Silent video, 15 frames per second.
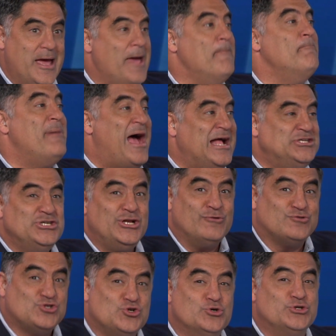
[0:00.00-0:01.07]
Imagine
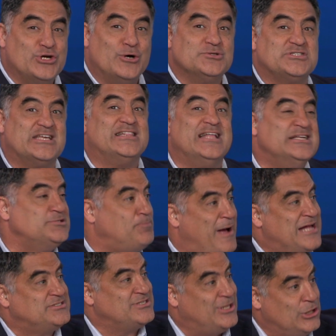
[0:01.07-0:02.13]
if Trudeau said, let's
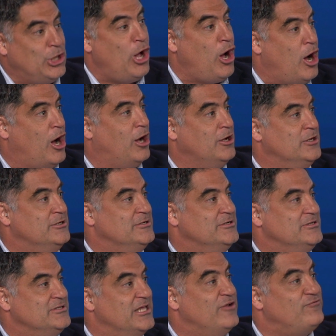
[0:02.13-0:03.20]
pass a law
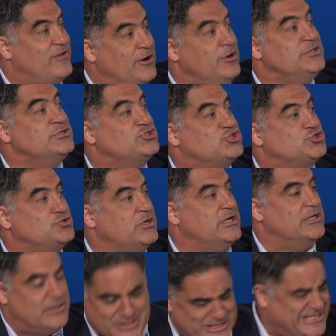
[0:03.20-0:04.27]
that if they're in the
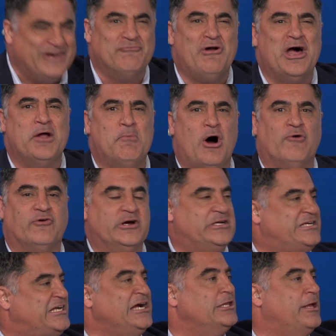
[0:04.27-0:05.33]
street, you can run them over and
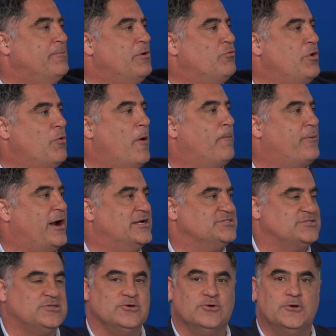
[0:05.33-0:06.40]
kill them and we won't
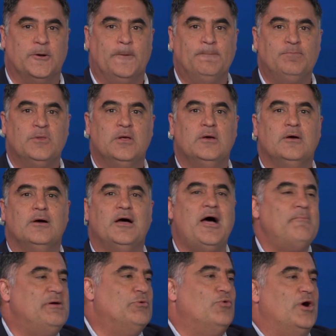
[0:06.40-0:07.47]
prosecute you. I
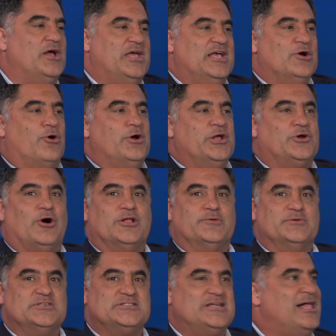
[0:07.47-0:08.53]
mean, what, he already called him
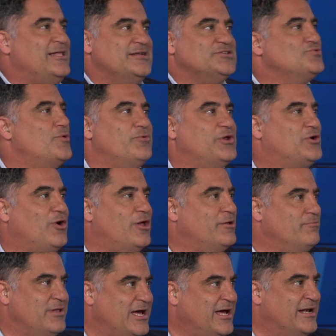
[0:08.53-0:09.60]
a Stalinist. What would he call
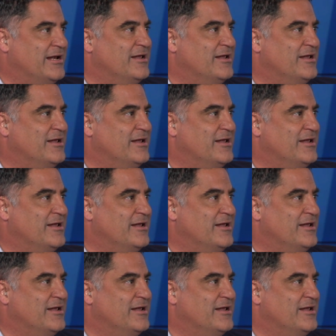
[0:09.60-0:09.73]
him then?